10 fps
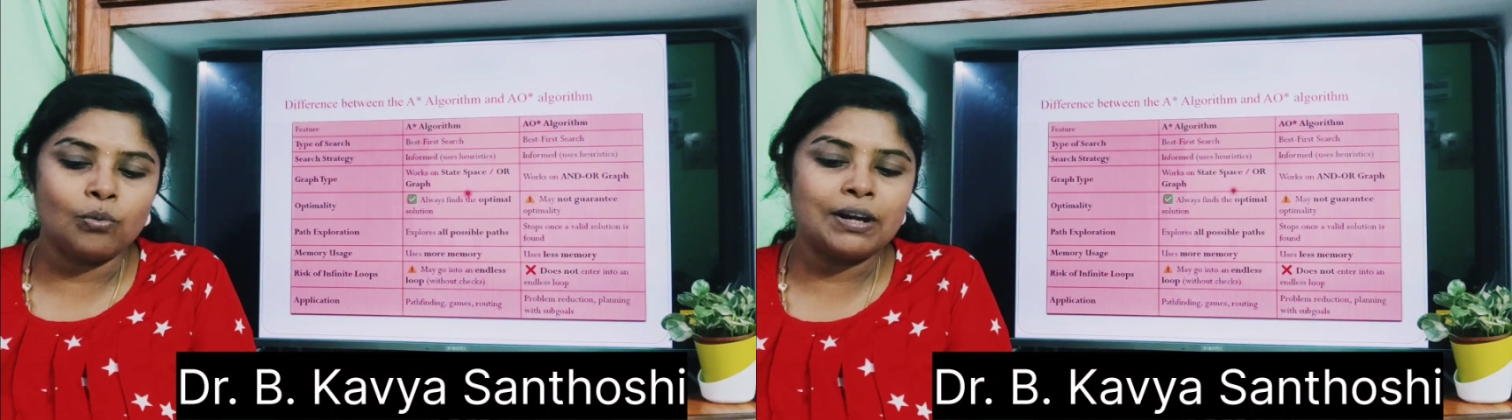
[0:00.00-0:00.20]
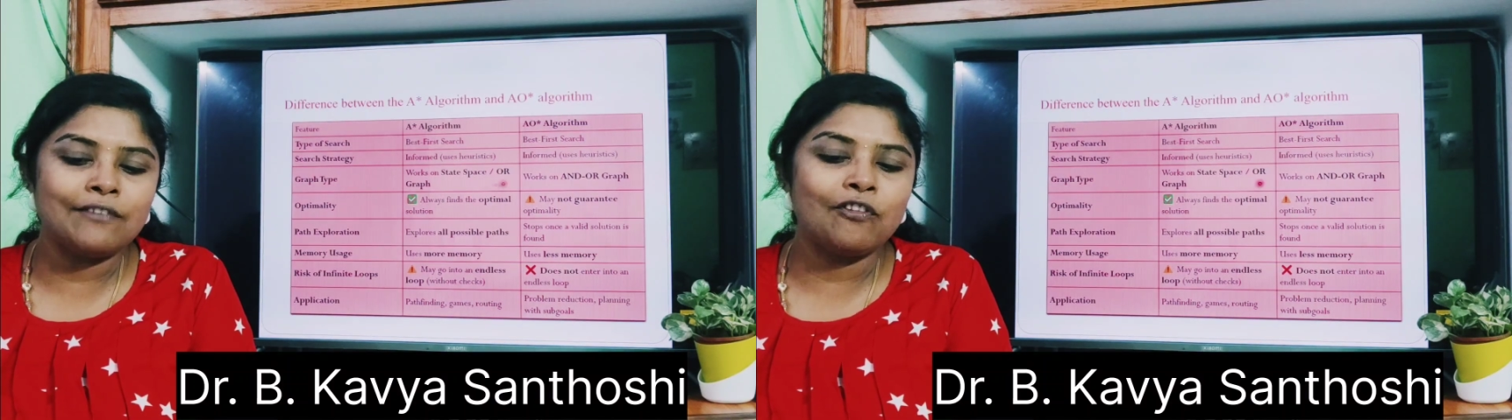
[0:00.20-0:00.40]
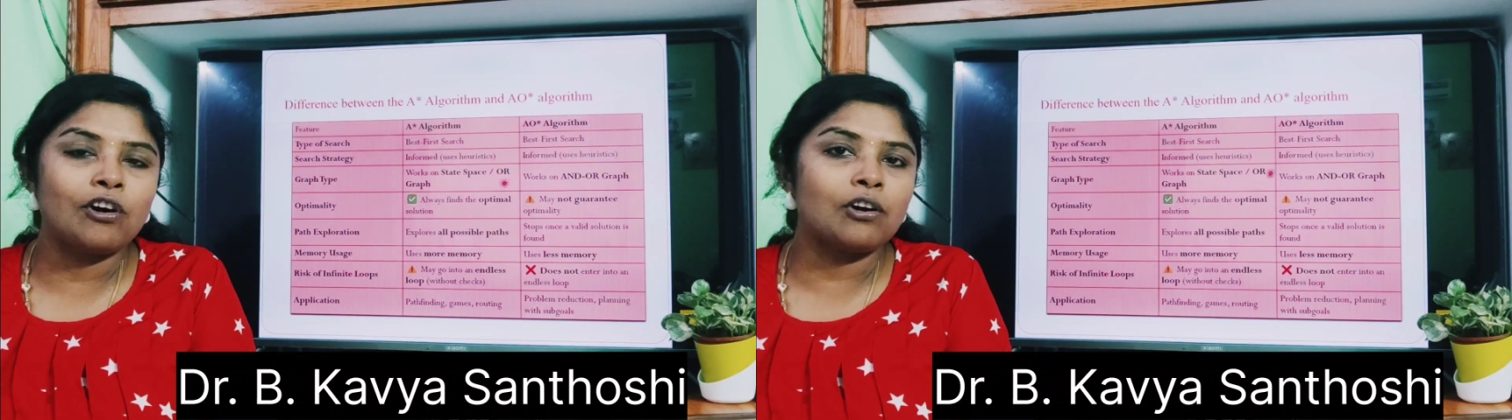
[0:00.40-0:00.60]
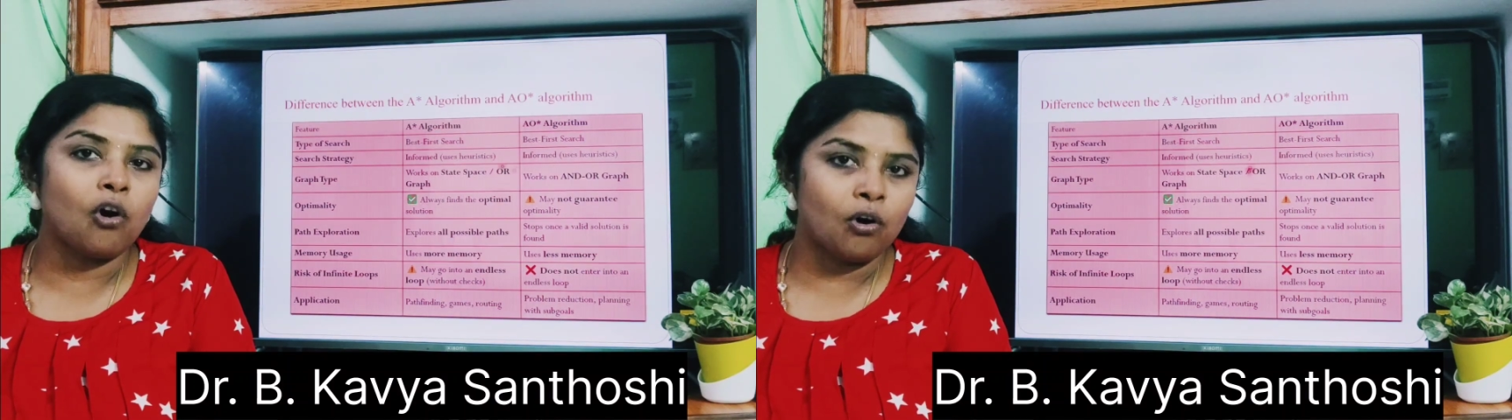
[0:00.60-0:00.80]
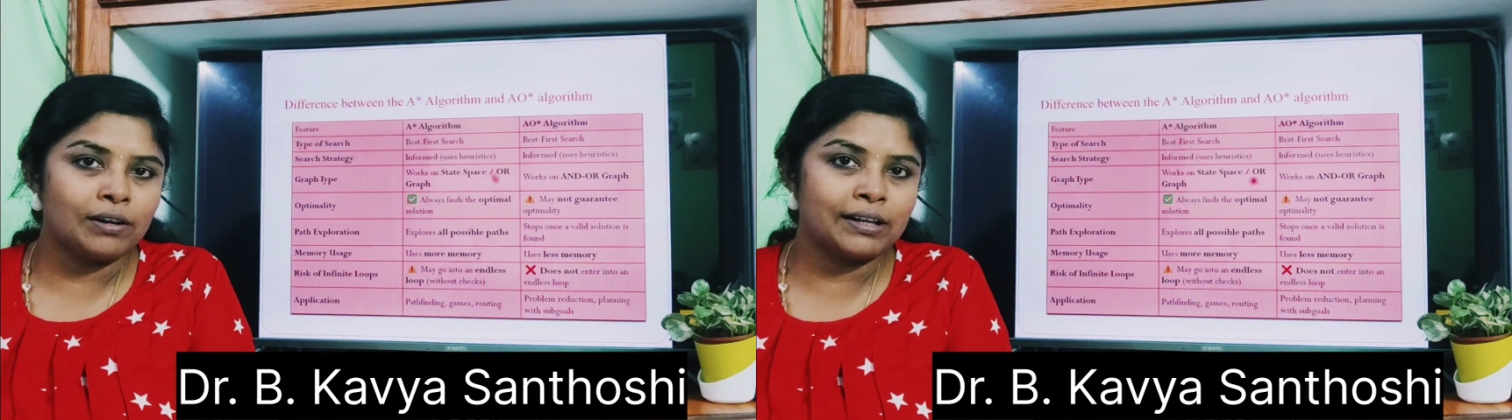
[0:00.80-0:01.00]
only for
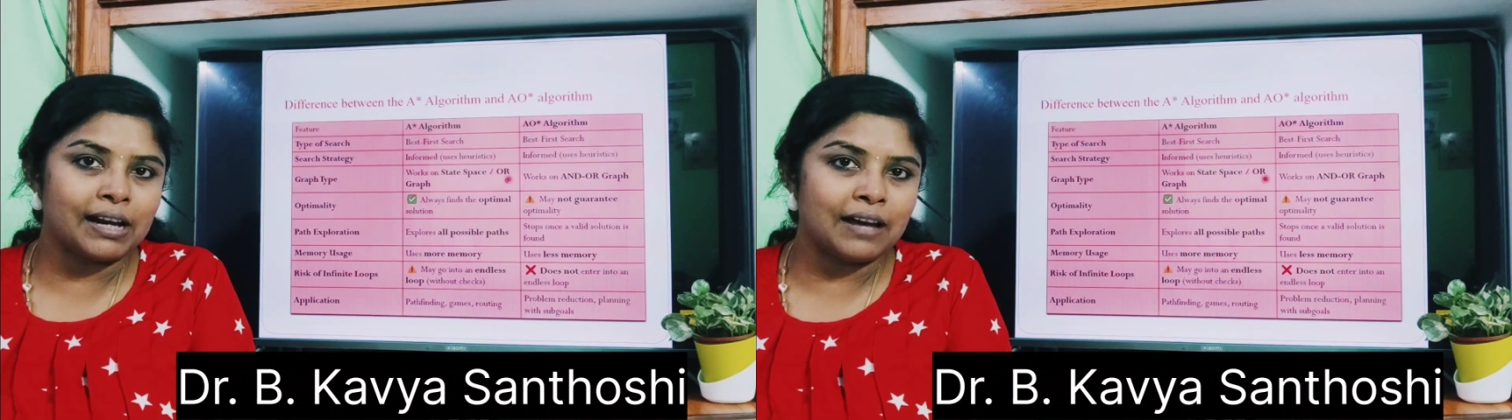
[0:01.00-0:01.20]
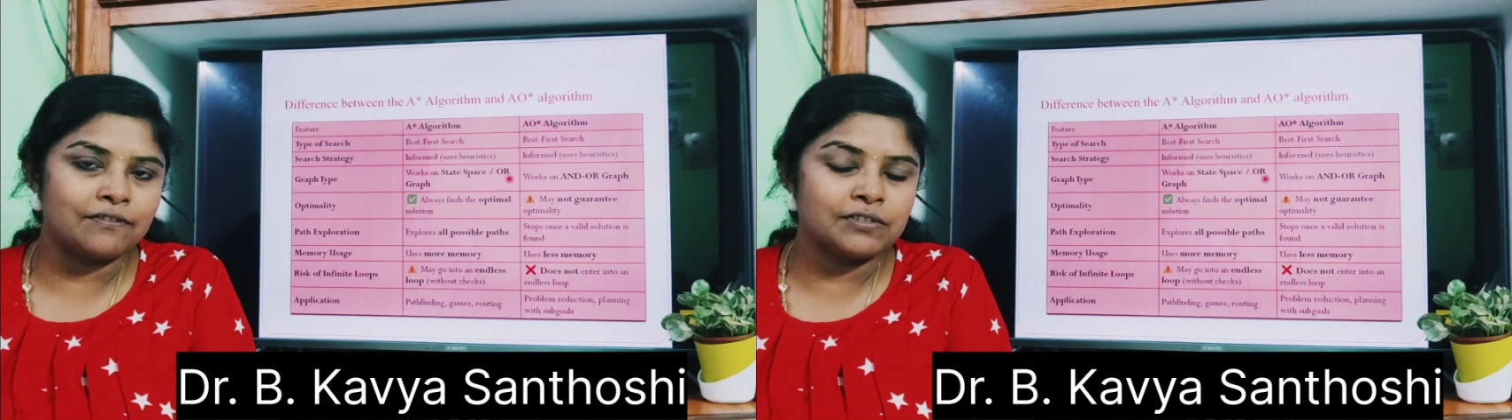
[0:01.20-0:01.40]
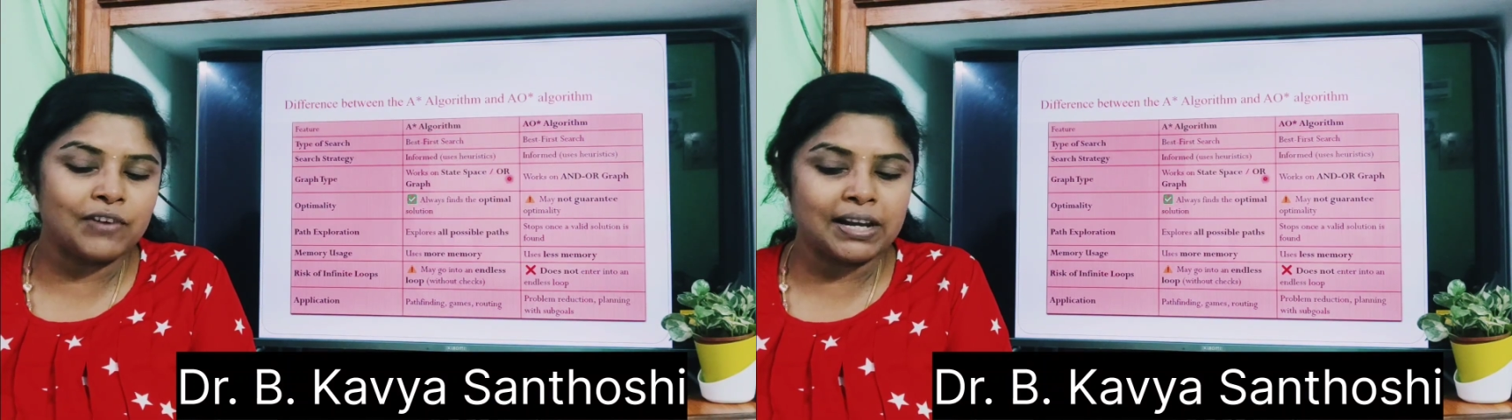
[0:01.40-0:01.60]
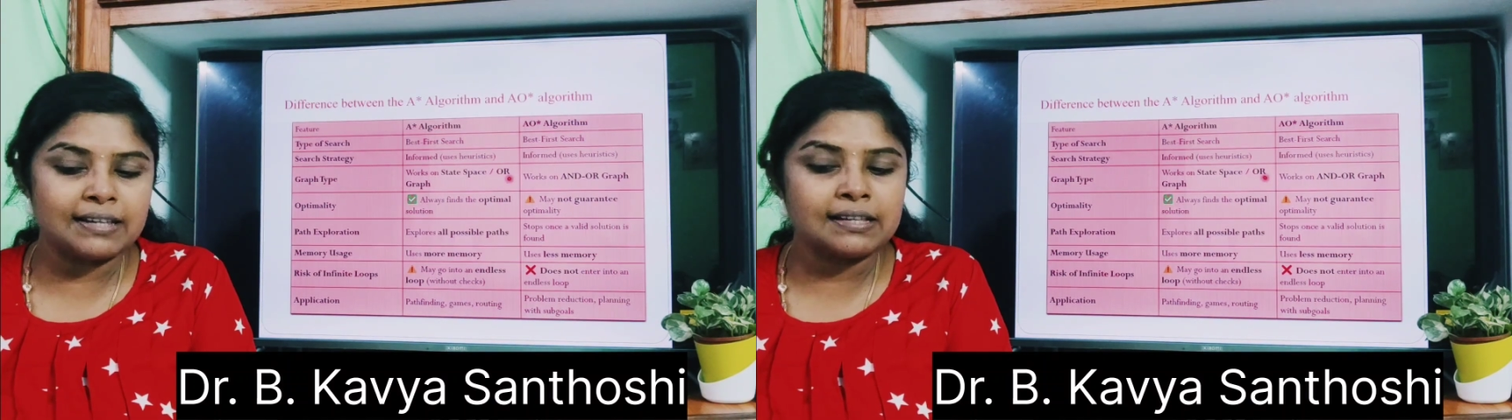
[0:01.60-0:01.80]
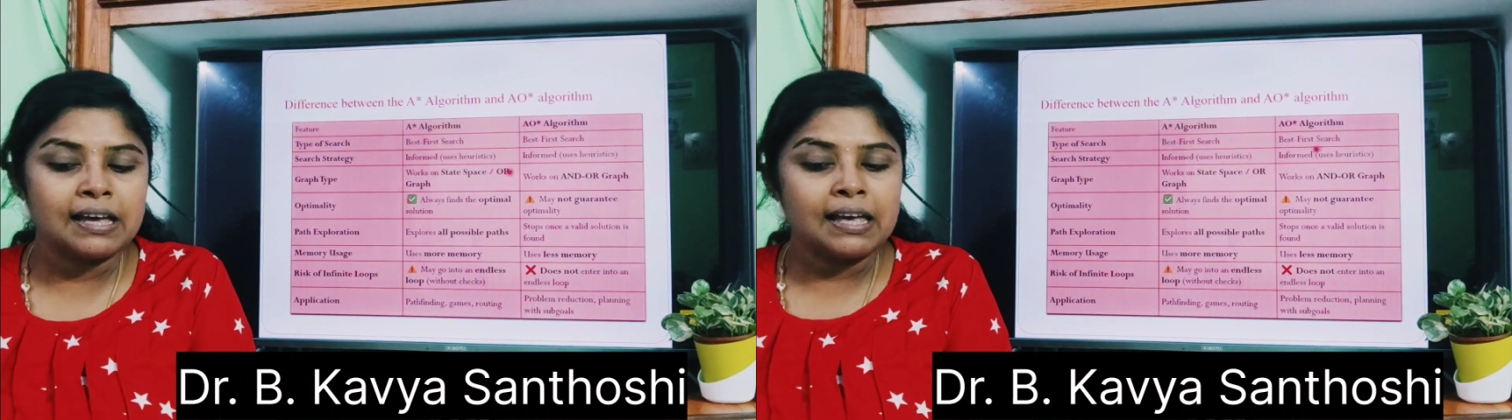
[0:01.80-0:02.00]
OR graphs, whereas